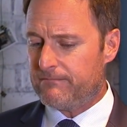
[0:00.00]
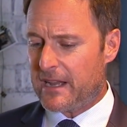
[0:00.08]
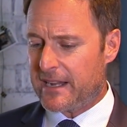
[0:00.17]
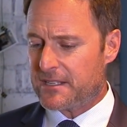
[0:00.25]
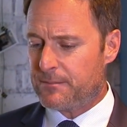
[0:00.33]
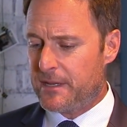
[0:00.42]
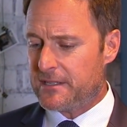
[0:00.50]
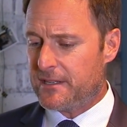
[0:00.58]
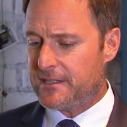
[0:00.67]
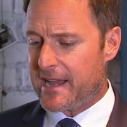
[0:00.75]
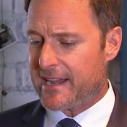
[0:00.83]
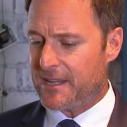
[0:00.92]
I guess,
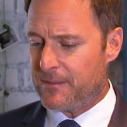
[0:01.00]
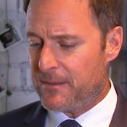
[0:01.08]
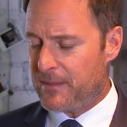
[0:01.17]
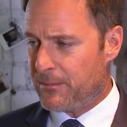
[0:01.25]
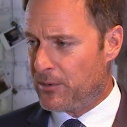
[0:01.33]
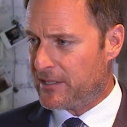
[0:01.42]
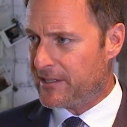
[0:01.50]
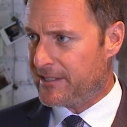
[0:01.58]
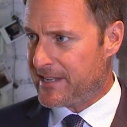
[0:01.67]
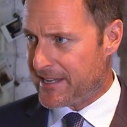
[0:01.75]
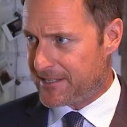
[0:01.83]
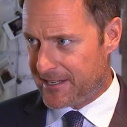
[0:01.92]
business acumen be put to the
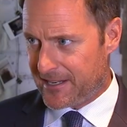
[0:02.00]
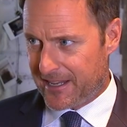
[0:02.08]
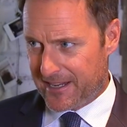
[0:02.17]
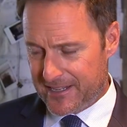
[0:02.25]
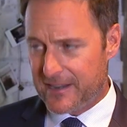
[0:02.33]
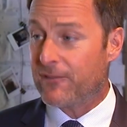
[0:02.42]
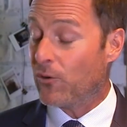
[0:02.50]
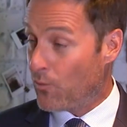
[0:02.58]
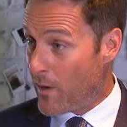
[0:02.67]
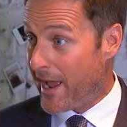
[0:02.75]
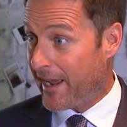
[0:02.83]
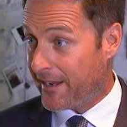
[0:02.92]
test in a, in a different
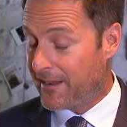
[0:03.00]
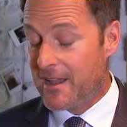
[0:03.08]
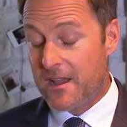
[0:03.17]
way.